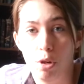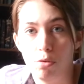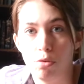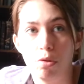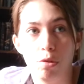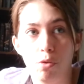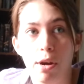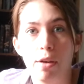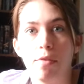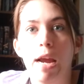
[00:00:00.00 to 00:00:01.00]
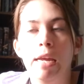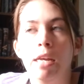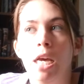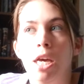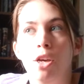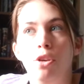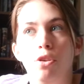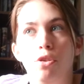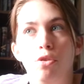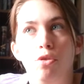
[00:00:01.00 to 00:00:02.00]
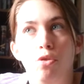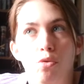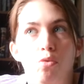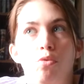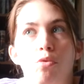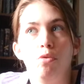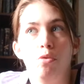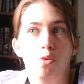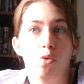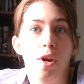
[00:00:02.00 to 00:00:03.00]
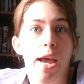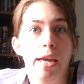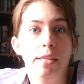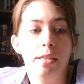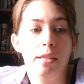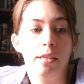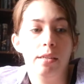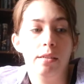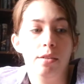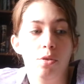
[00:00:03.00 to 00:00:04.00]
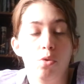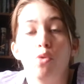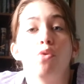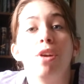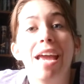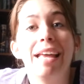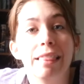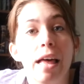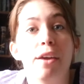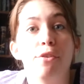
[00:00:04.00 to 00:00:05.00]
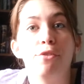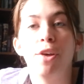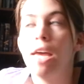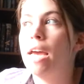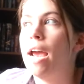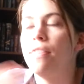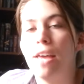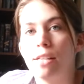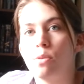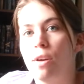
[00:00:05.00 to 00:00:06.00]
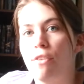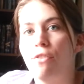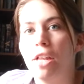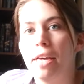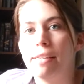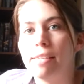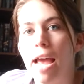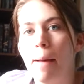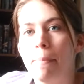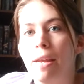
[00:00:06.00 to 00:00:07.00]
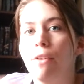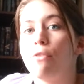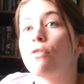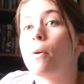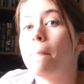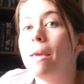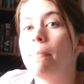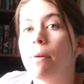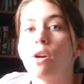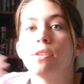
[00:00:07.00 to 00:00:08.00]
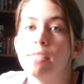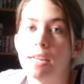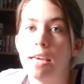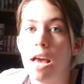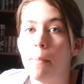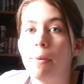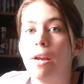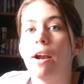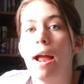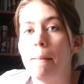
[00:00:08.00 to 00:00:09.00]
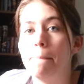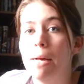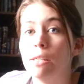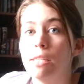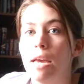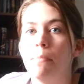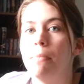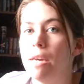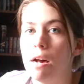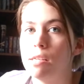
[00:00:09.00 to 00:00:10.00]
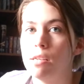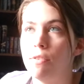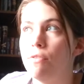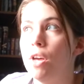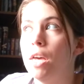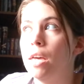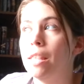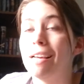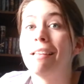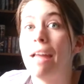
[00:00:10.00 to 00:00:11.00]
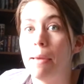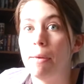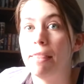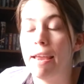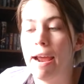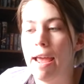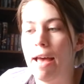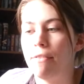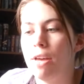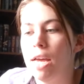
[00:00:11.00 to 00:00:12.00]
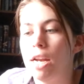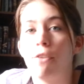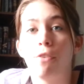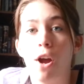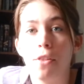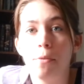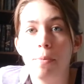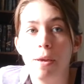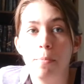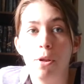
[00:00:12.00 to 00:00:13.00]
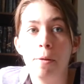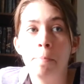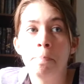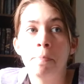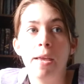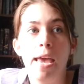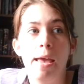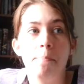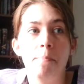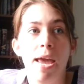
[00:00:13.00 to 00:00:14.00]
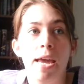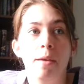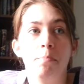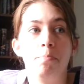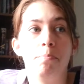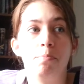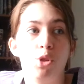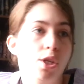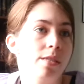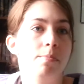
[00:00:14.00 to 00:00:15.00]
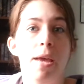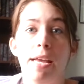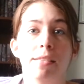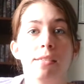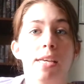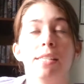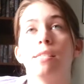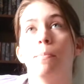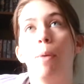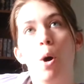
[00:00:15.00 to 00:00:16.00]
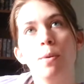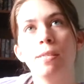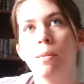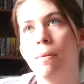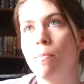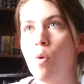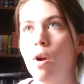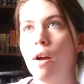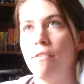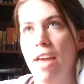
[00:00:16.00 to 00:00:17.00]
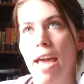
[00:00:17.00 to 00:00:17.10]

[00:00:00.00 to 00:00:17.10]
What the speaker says: do the great rite? You create life. And that's what I feel like is happening for me personally up here on Beltane because of the climate that I have. Now, for other people, it may just, it's supposed to be more of